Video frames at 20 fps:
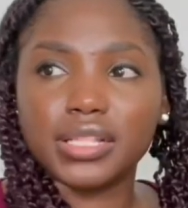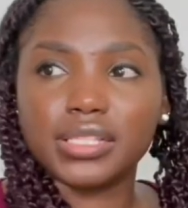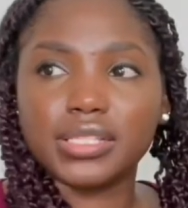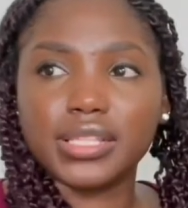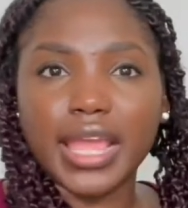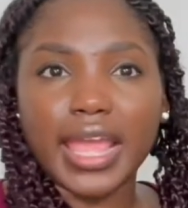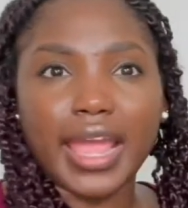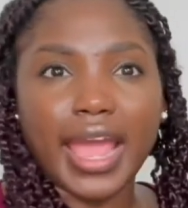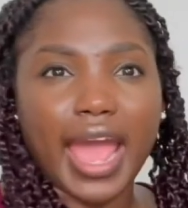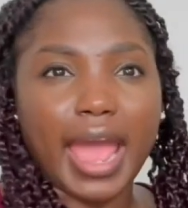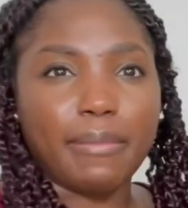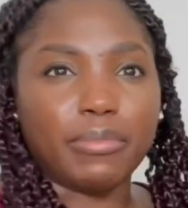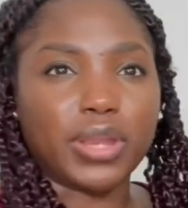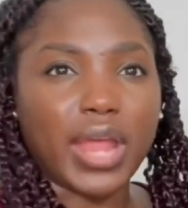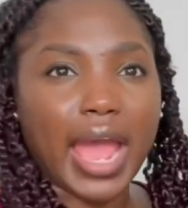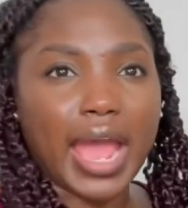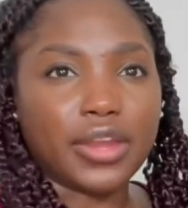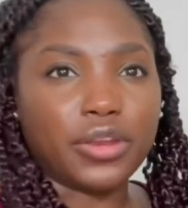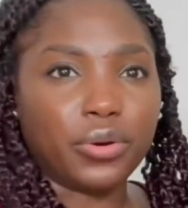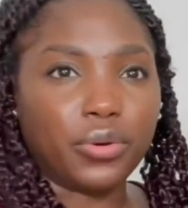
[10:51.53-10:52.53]
saying
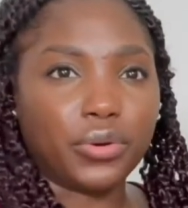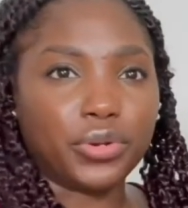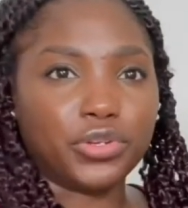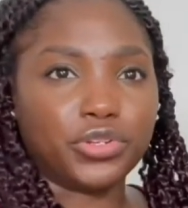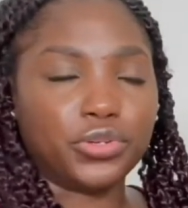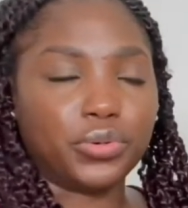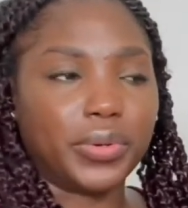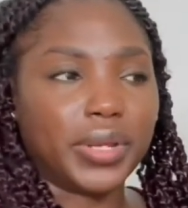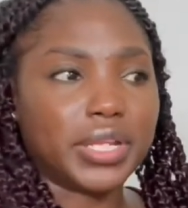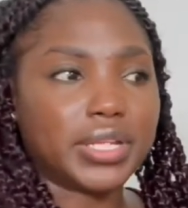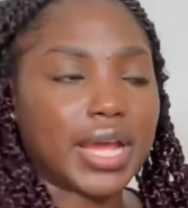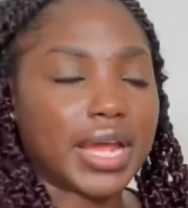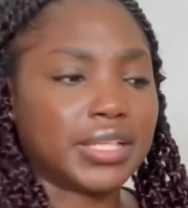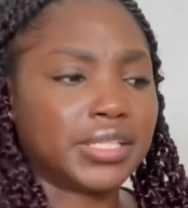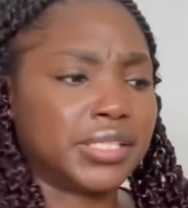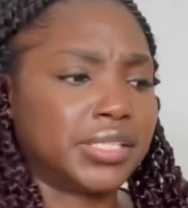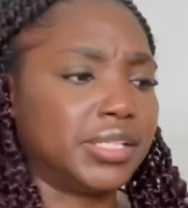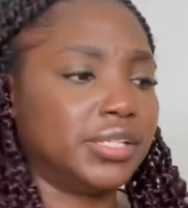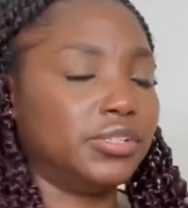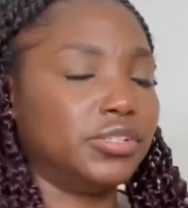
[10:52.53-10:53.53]
I don't do it. I
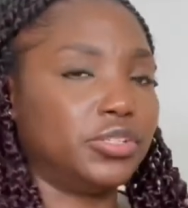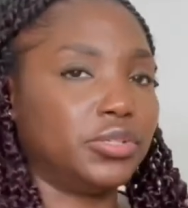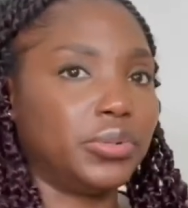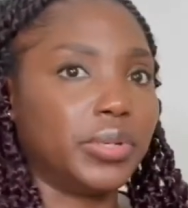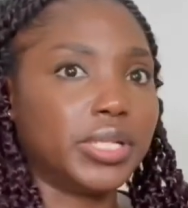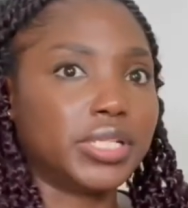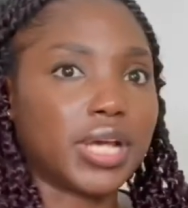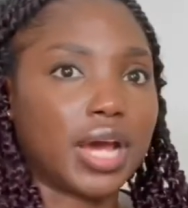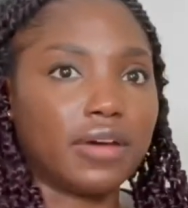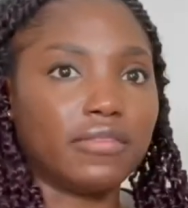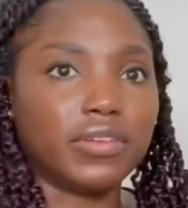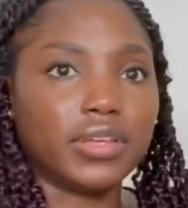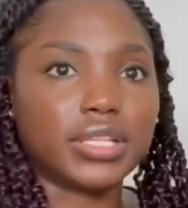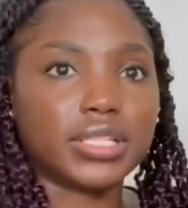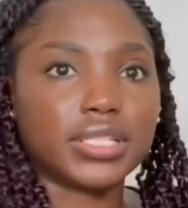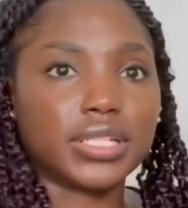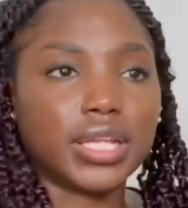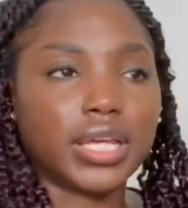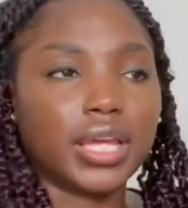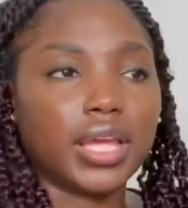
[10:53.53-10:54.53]
still do it,
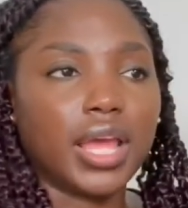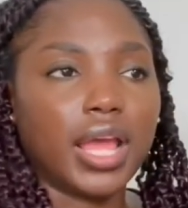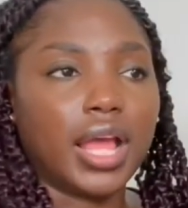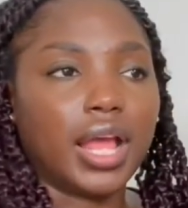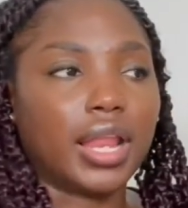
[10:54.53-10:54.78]
obviously.